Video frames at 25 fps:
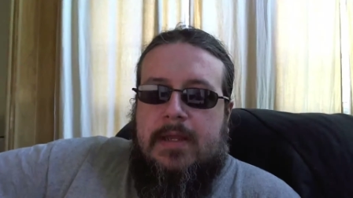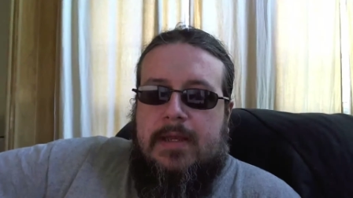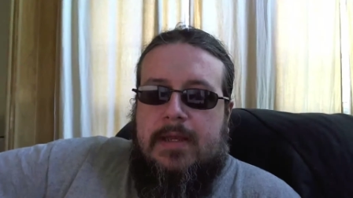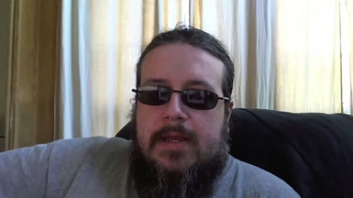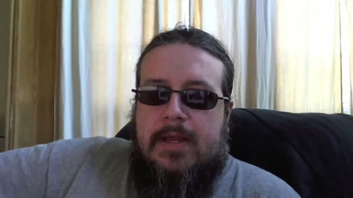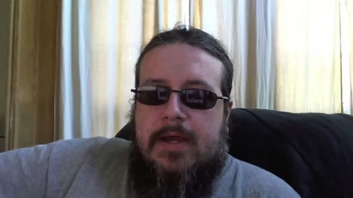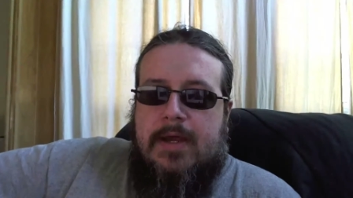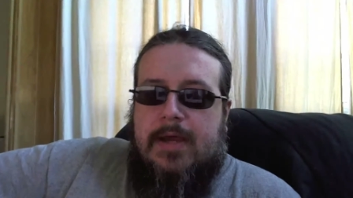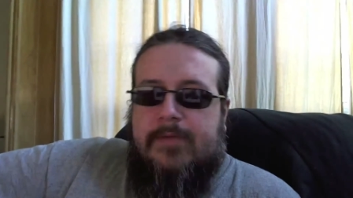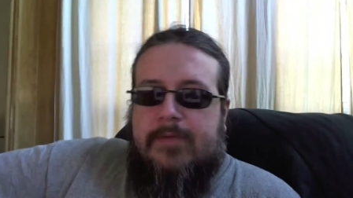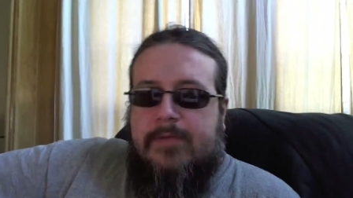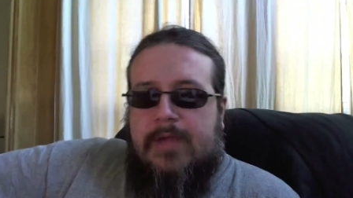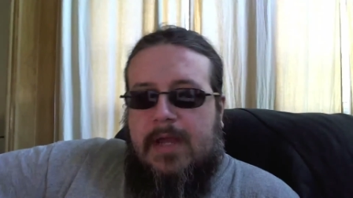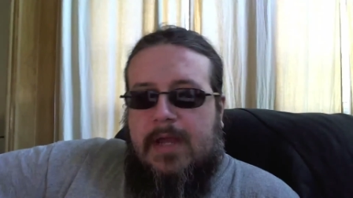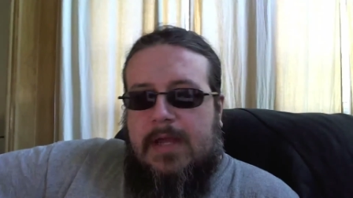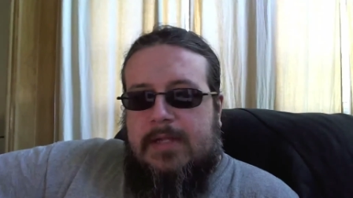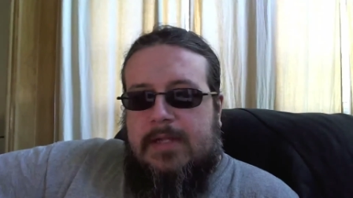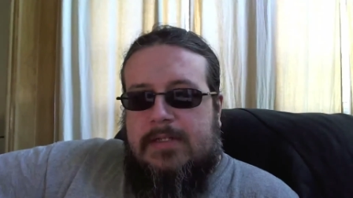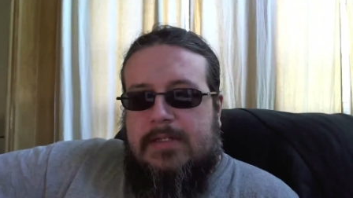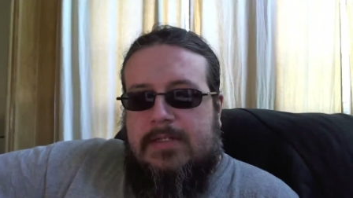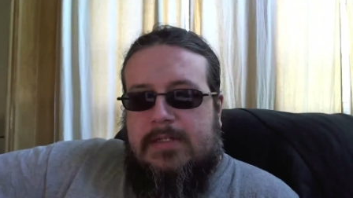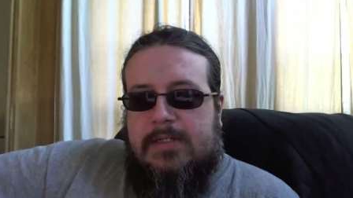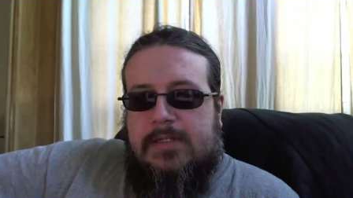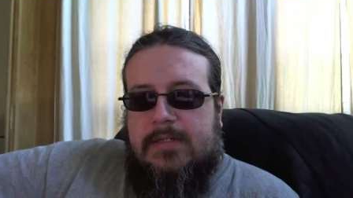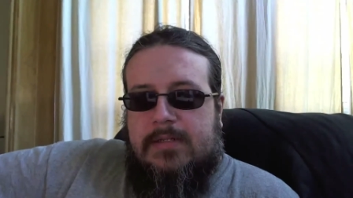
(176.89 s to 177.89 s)
Now I've
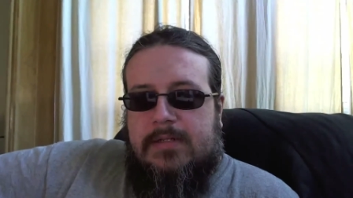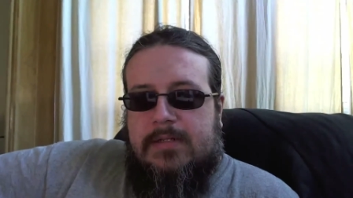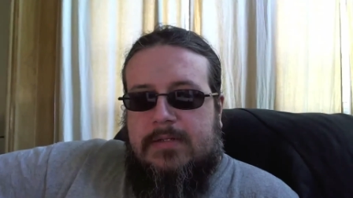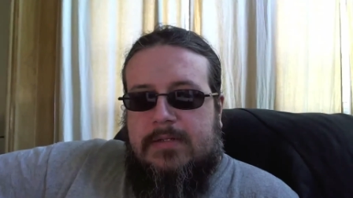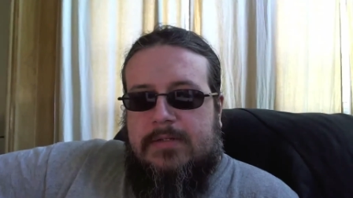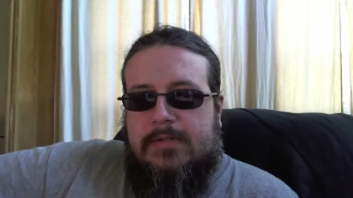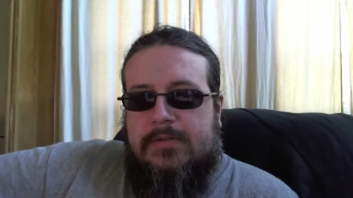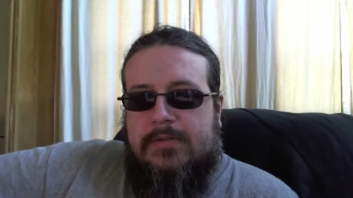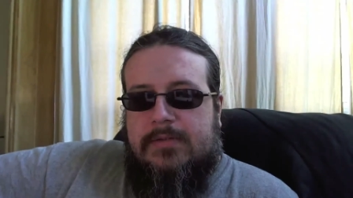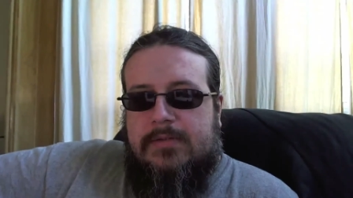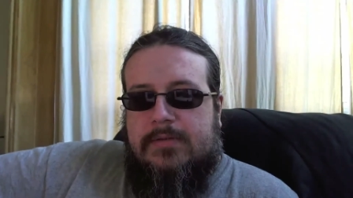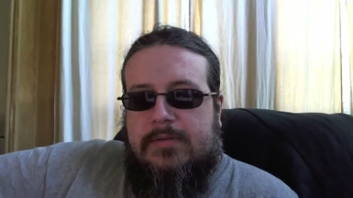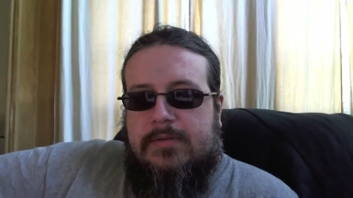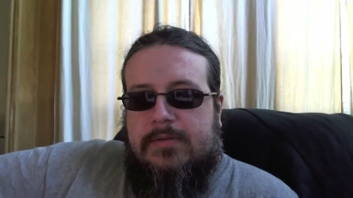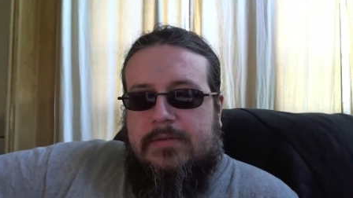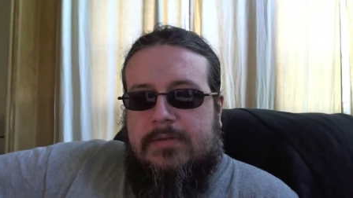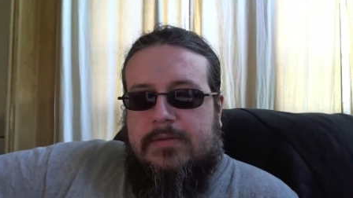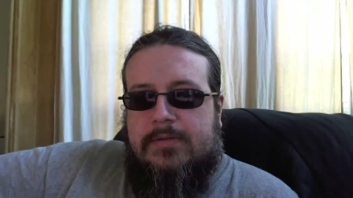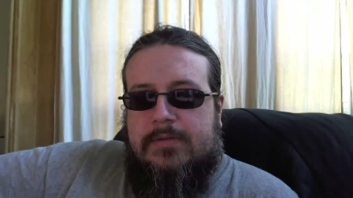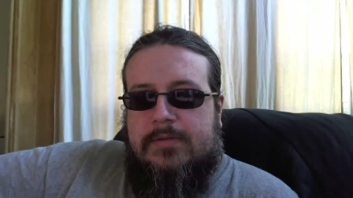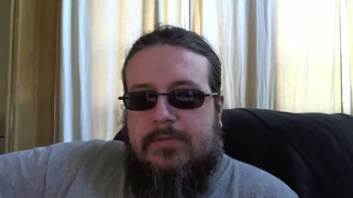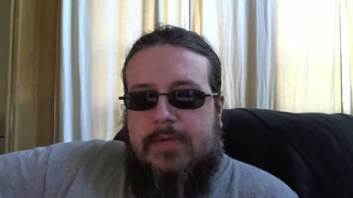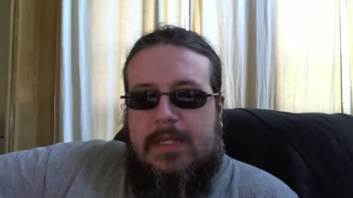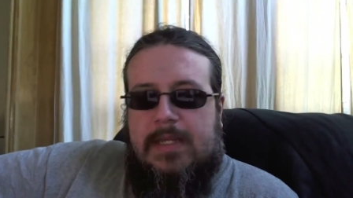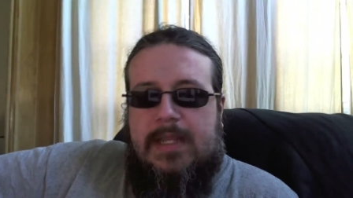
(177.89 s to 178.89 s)
got
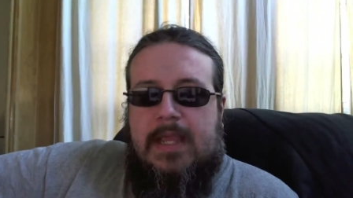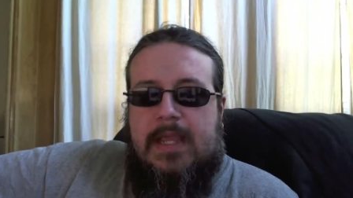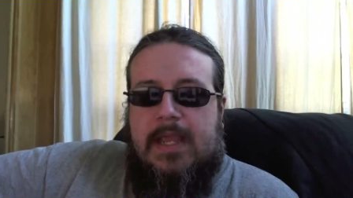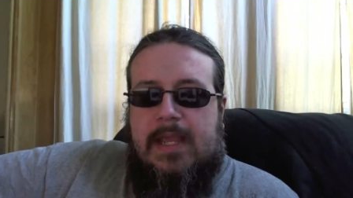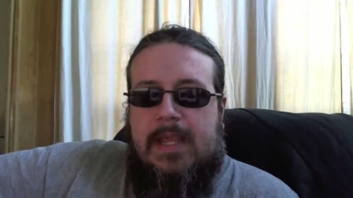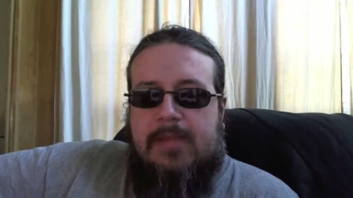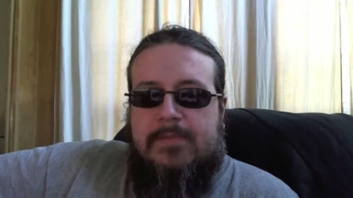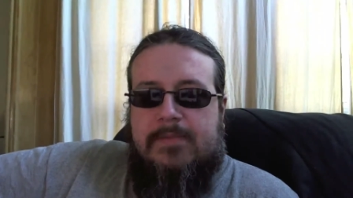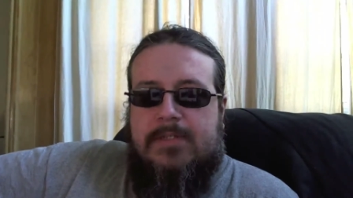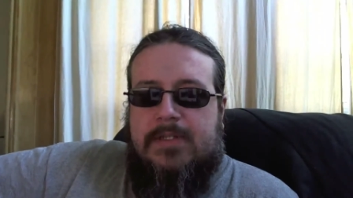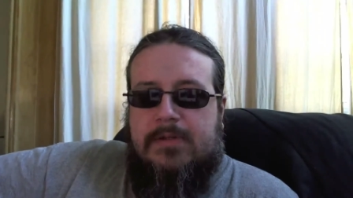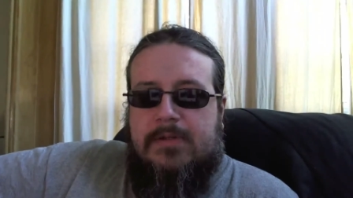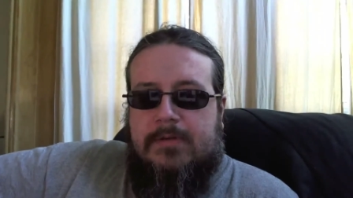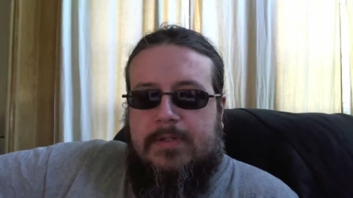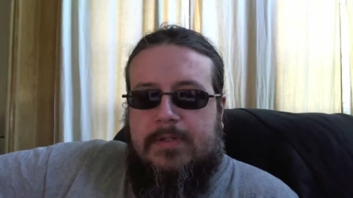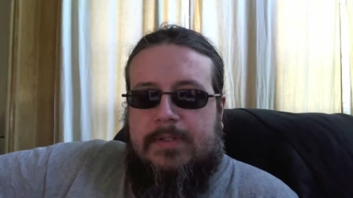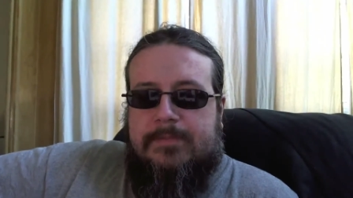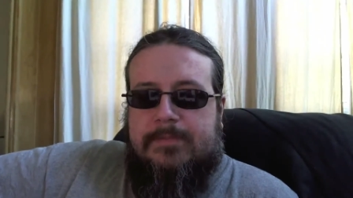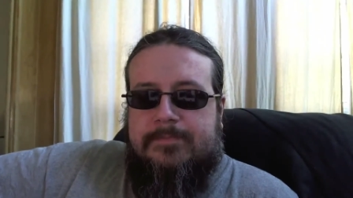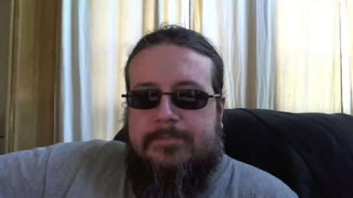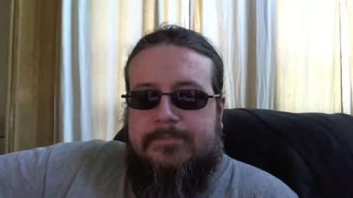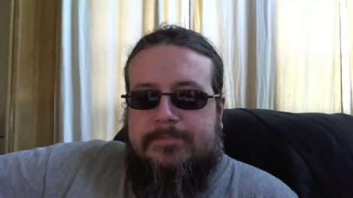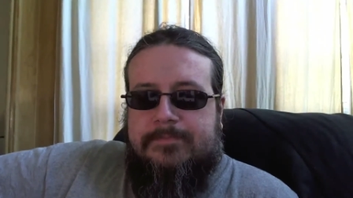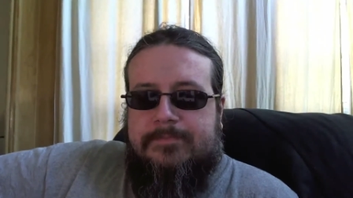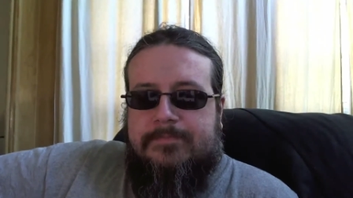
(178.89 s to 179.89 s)
three games going
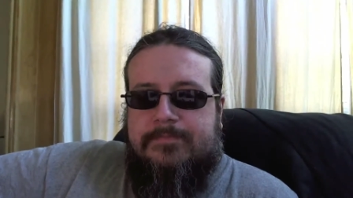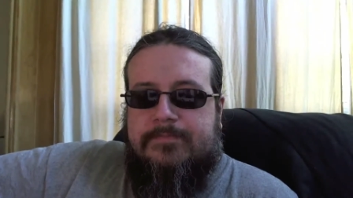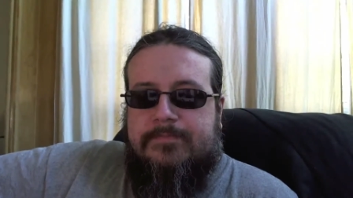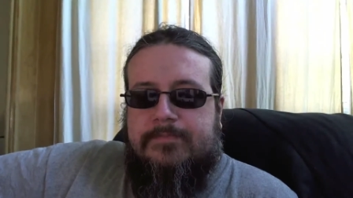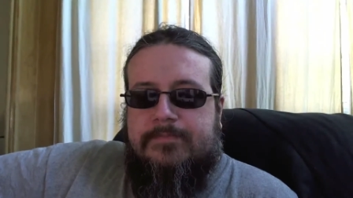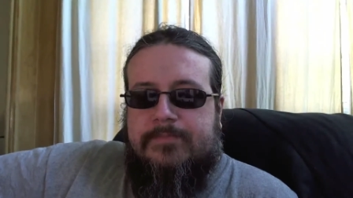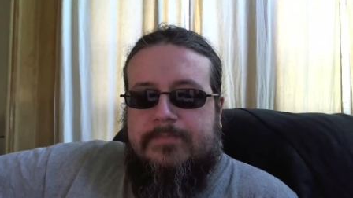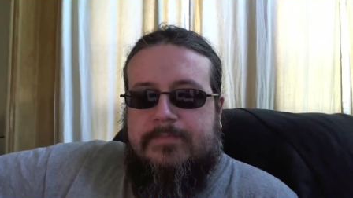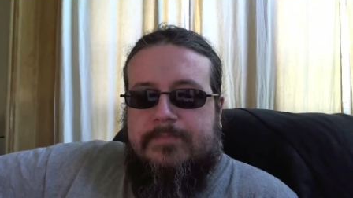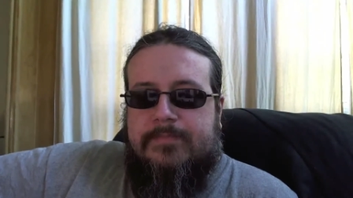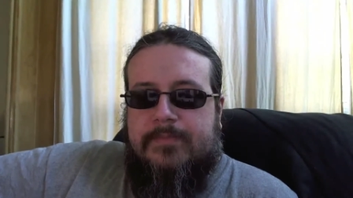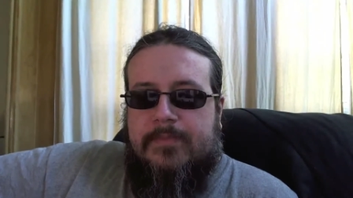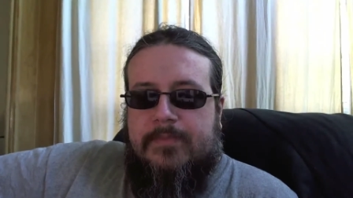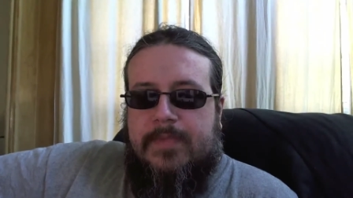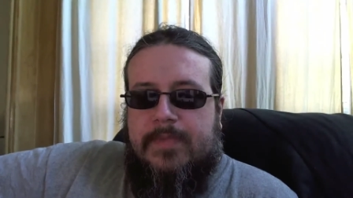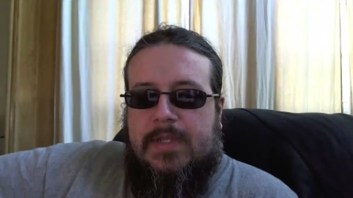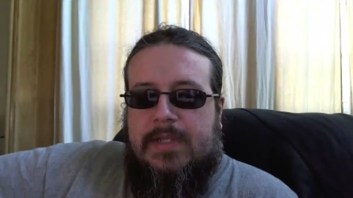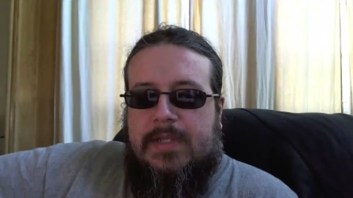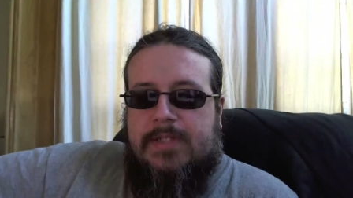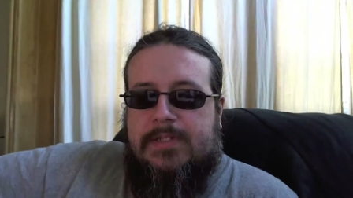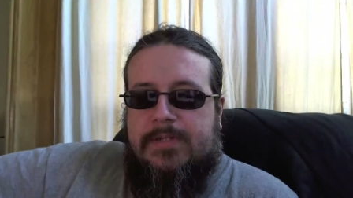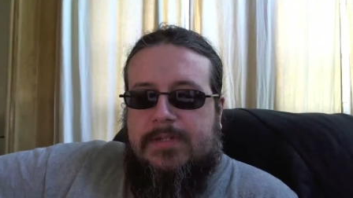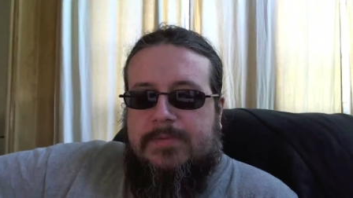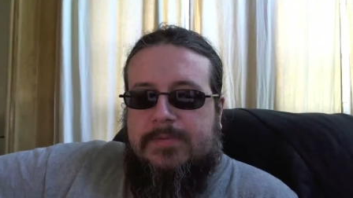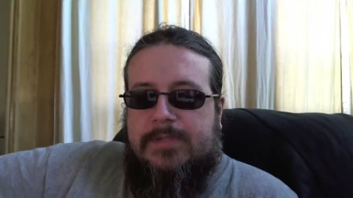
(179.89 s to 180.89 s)

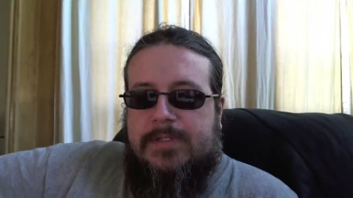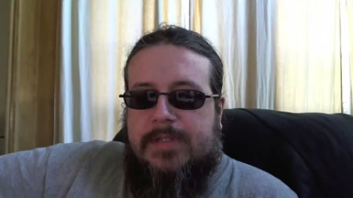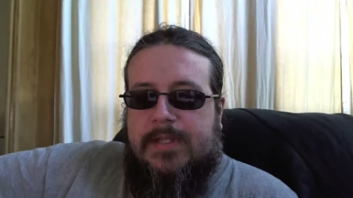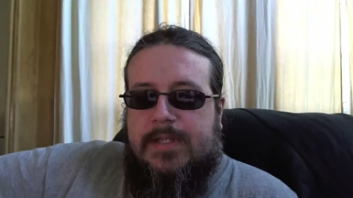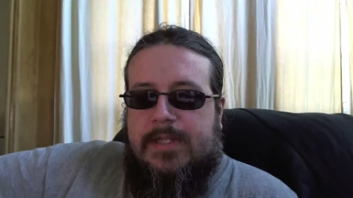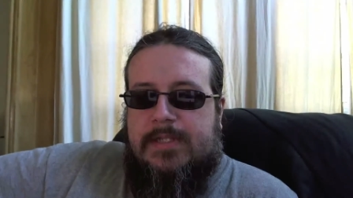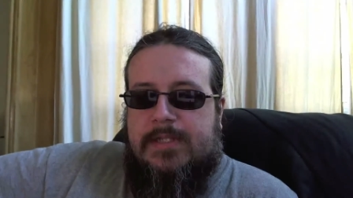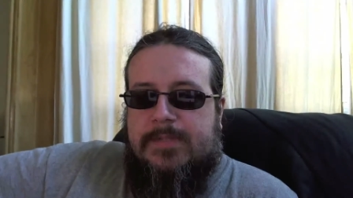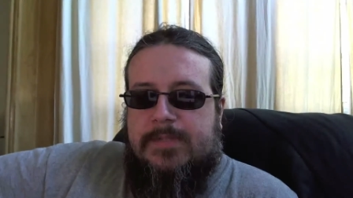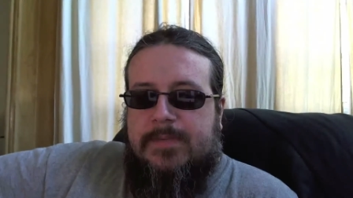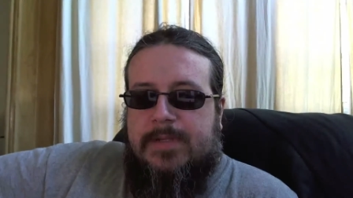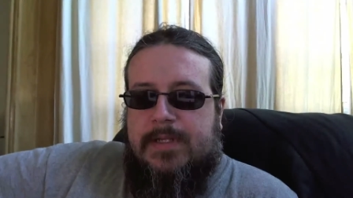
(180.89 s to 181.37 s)
in terms of the Let's